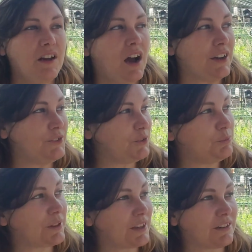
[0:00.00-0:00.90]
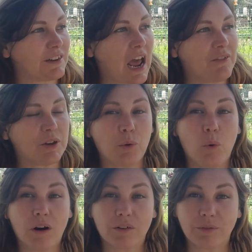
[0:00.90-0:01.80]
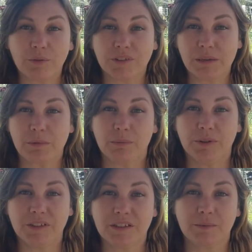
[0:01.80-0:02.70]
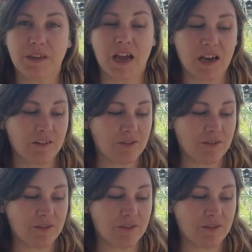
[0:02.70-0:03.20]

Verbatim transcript: I do plan on having a walkthrough on some of the buildings that we have.